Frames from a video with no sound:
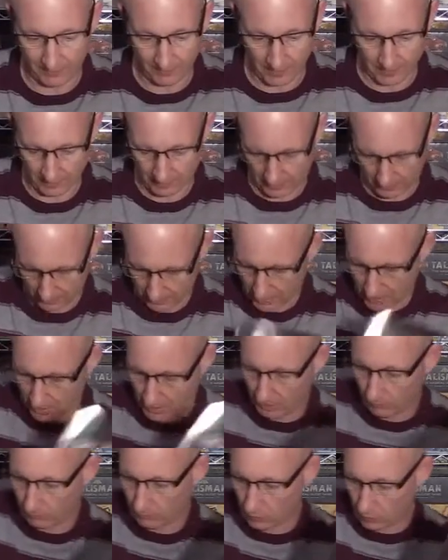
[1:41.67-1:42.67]
a
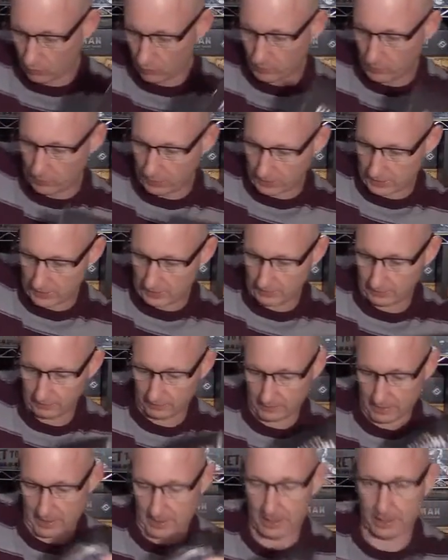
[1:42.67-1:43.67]
rule book
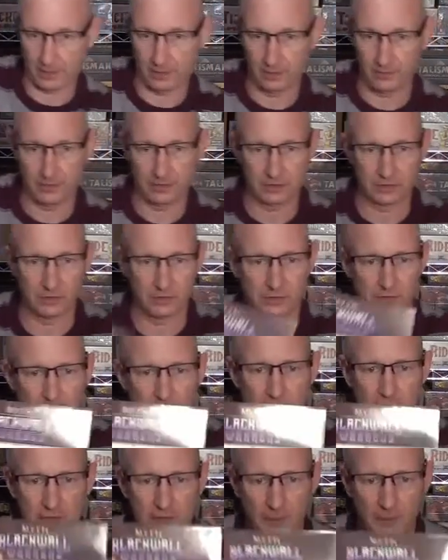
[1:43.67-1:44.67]
right here. This looks like
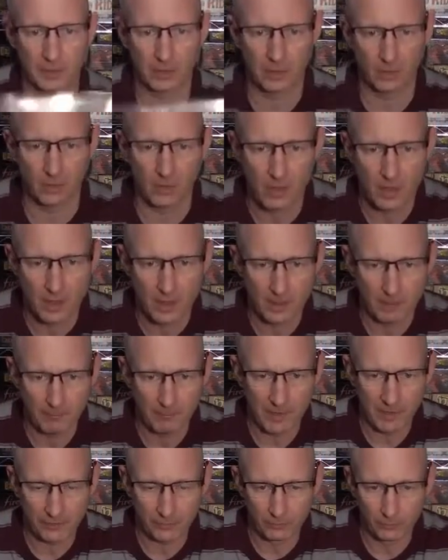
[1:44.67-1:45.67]
a typical
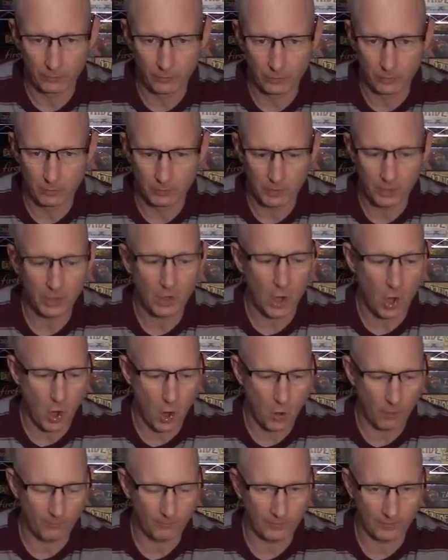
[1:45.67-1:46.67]
Myth rule book,
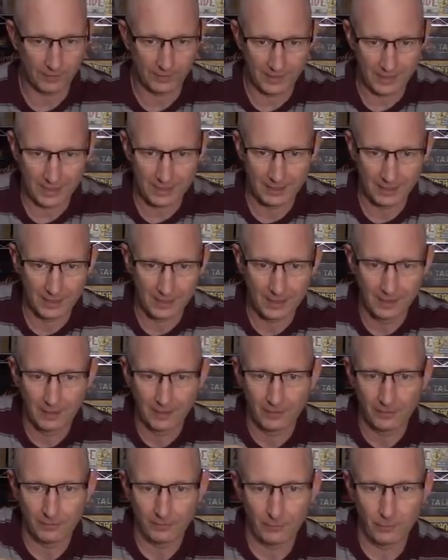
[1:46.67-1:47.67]
hopefully
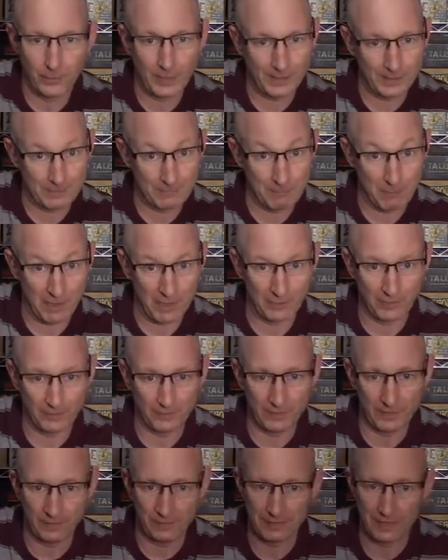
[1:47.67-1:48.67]
written better
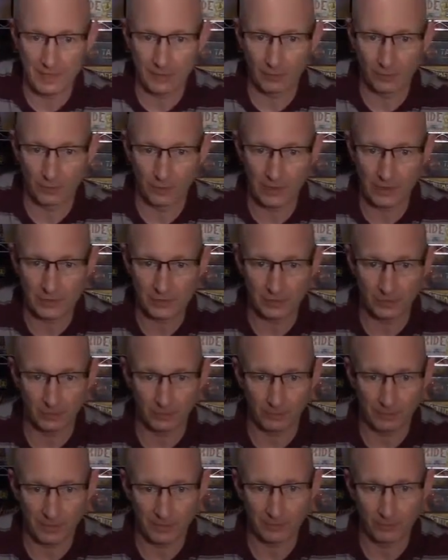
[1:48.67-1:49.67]
than the original
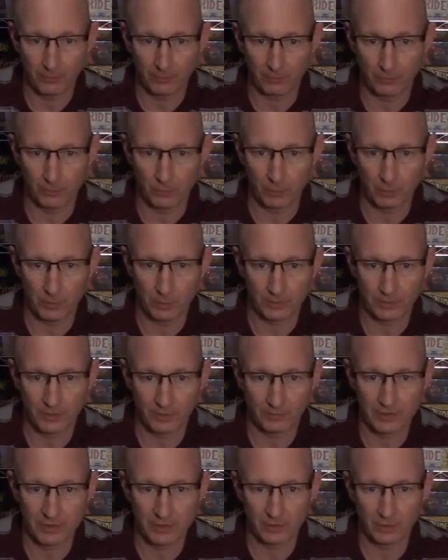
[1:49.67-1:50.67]
Myth rule book. The
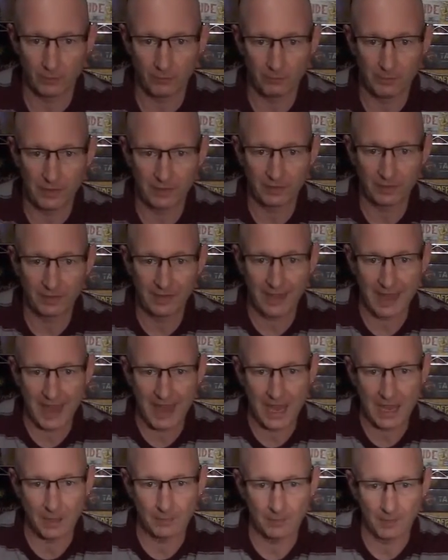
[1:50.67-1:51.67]
original Myth
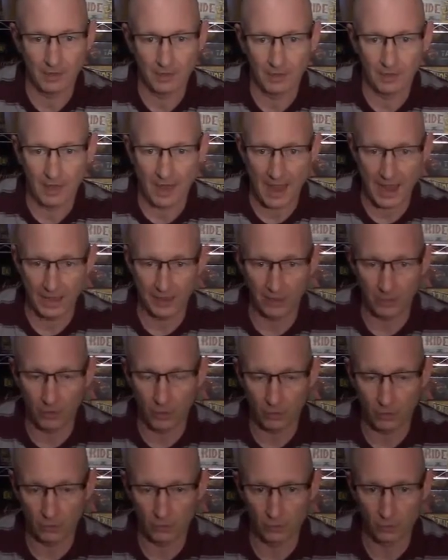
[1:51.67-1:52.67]
game had a
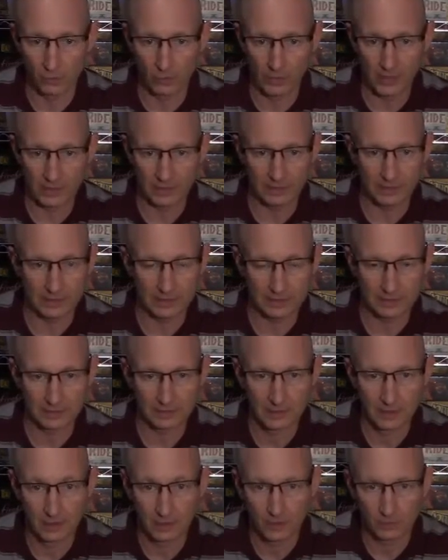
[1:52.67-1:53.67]
horrendous
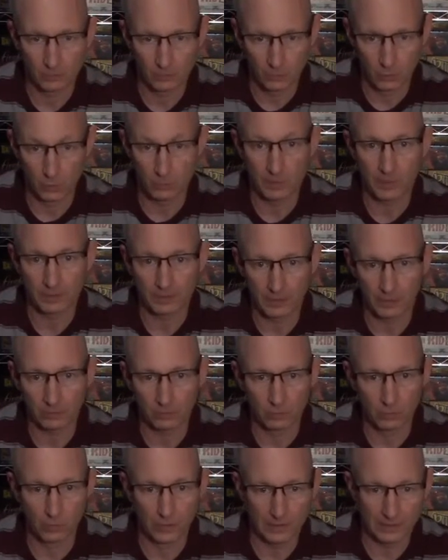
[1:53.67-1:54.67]
rule book that
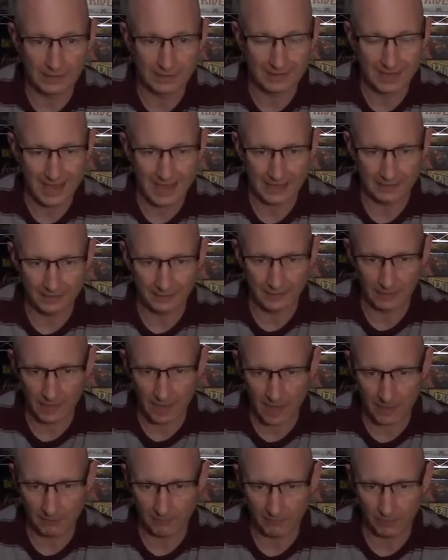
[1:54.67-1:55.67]
really tainted the
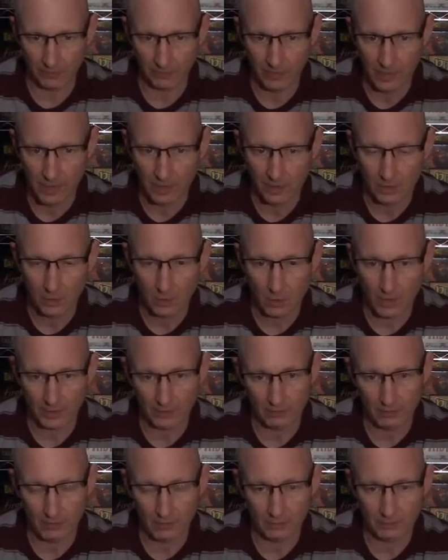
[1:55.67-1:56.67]
game for quite a
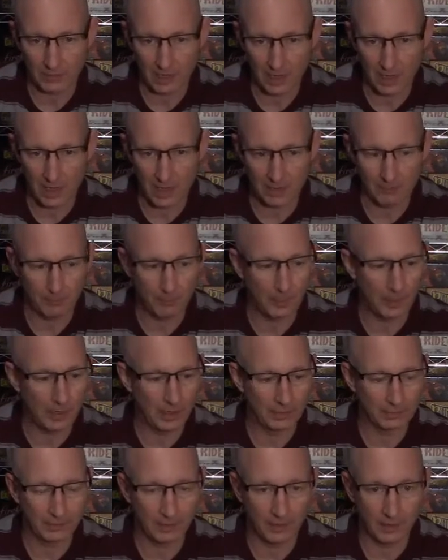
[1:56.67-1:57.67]
long time,
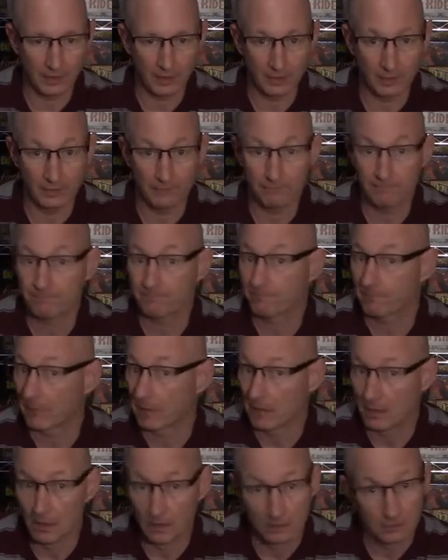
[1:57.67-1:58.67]
but
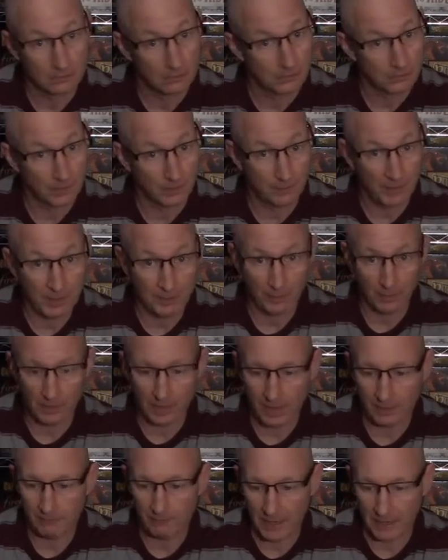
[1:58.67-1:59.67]
the people
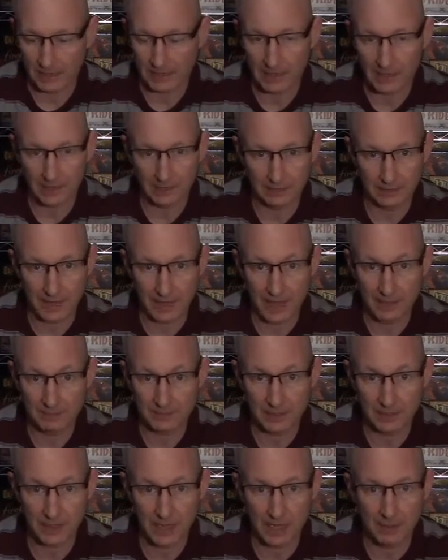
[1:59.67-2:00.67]
at MegaCon Games,
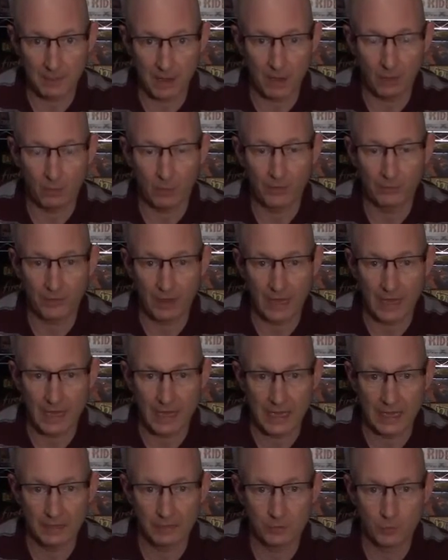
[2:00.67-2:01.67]
they came out with
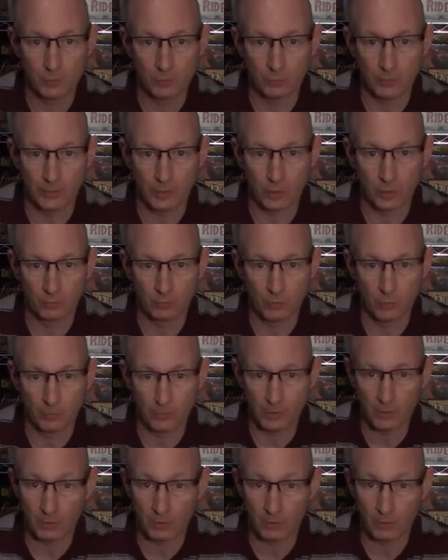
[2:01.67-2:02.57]
a 2.0 rule book,